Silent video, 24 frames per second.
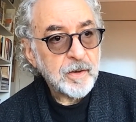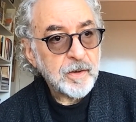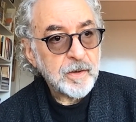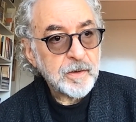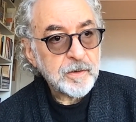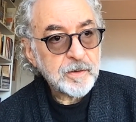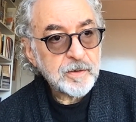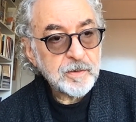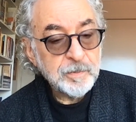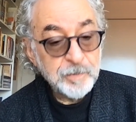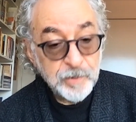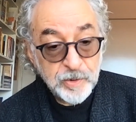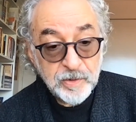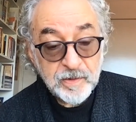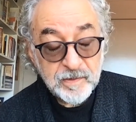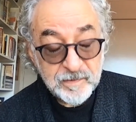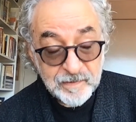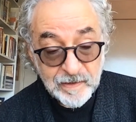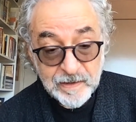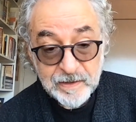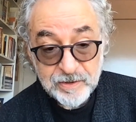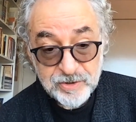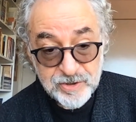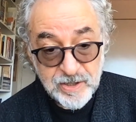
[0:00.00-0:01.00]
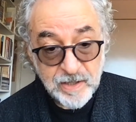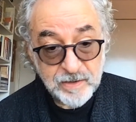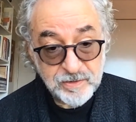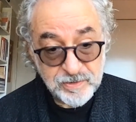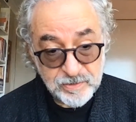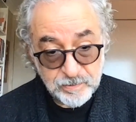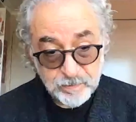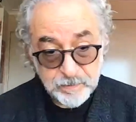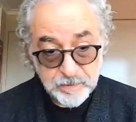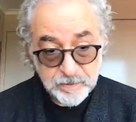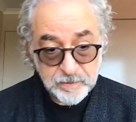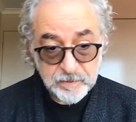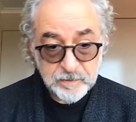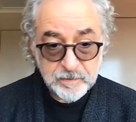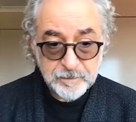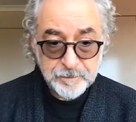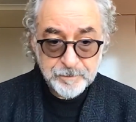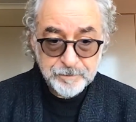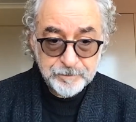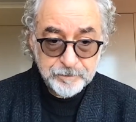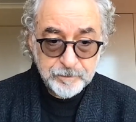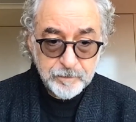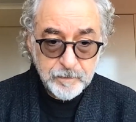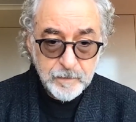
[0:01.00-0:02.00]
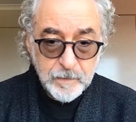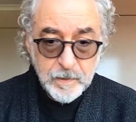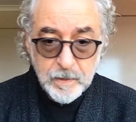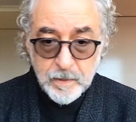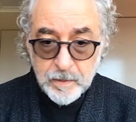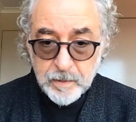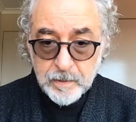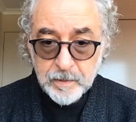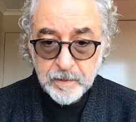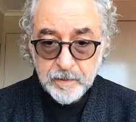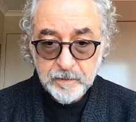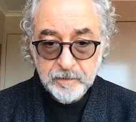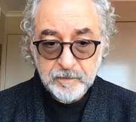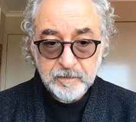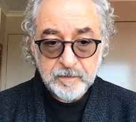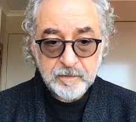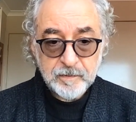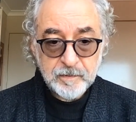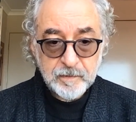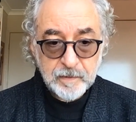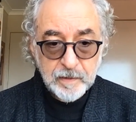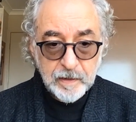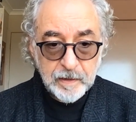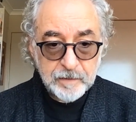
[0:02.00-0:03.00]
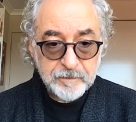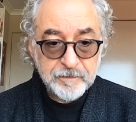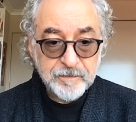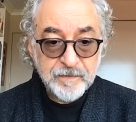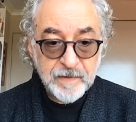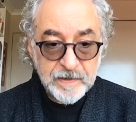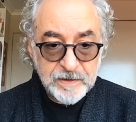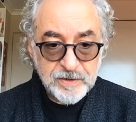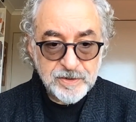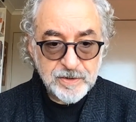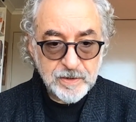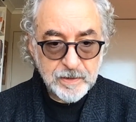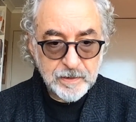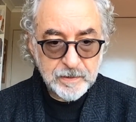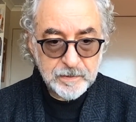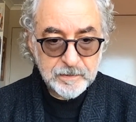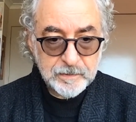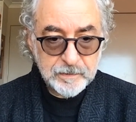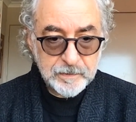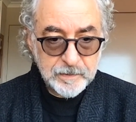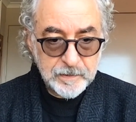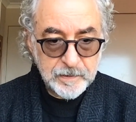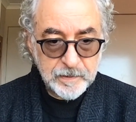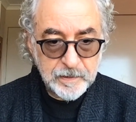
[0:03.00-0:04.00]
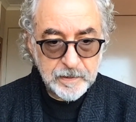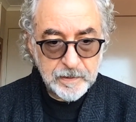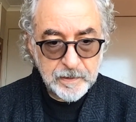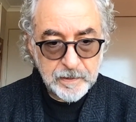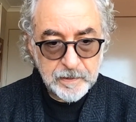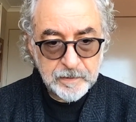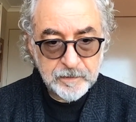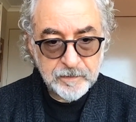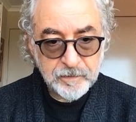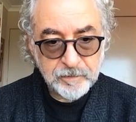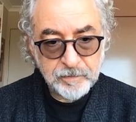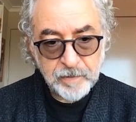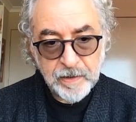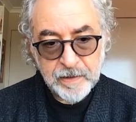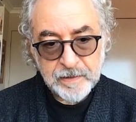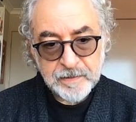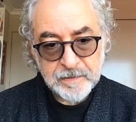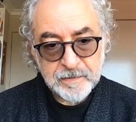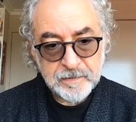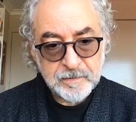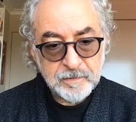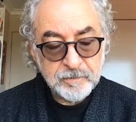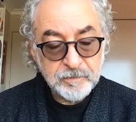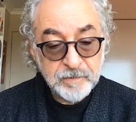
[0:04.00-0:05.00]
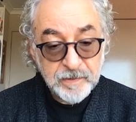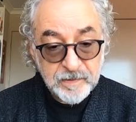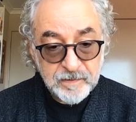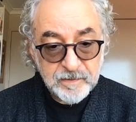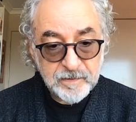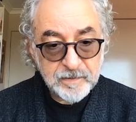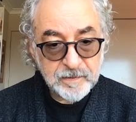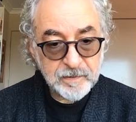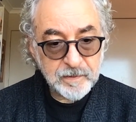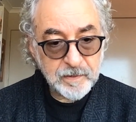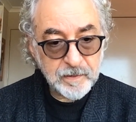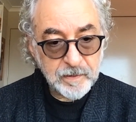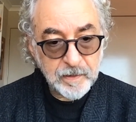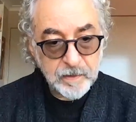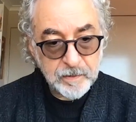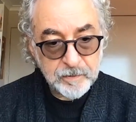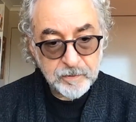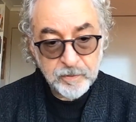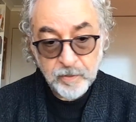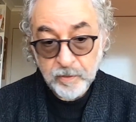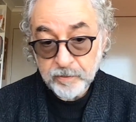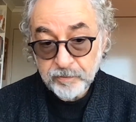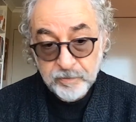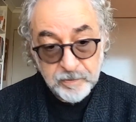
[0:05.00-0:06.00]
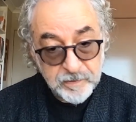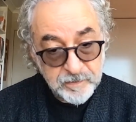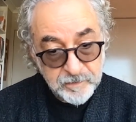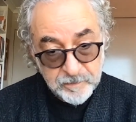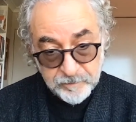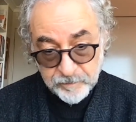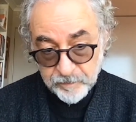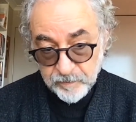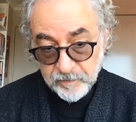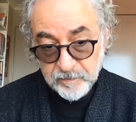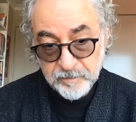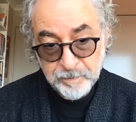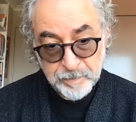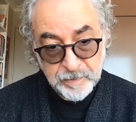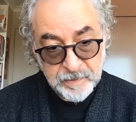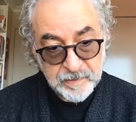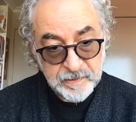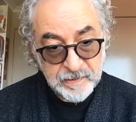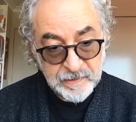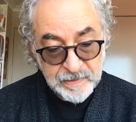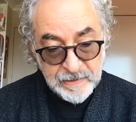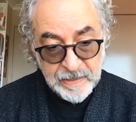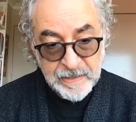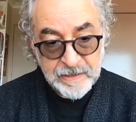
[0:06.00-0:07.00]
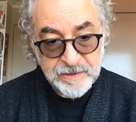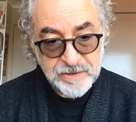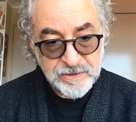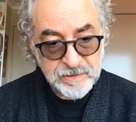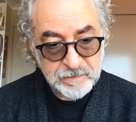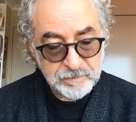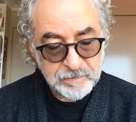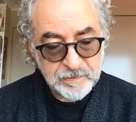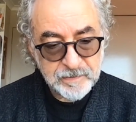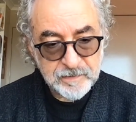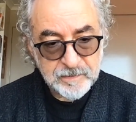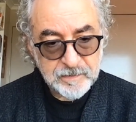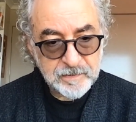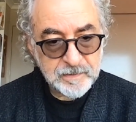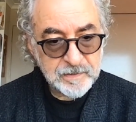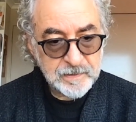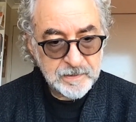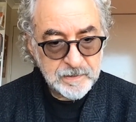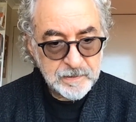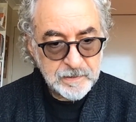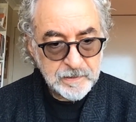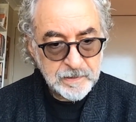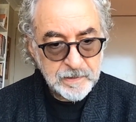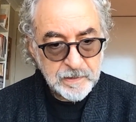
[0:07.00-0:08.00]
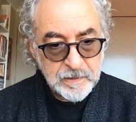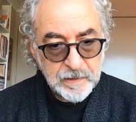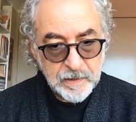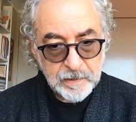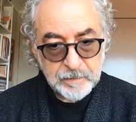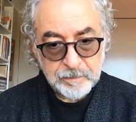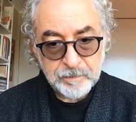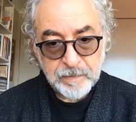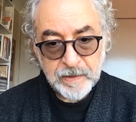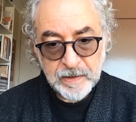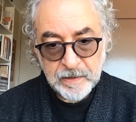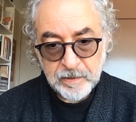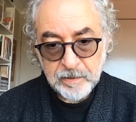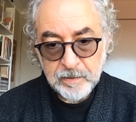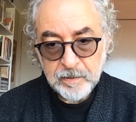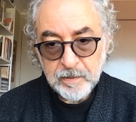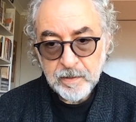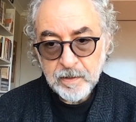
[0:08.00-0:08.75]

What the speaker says: communities that can change the world, is adventure, integrated risk, not risk averse, but engaging risk, and being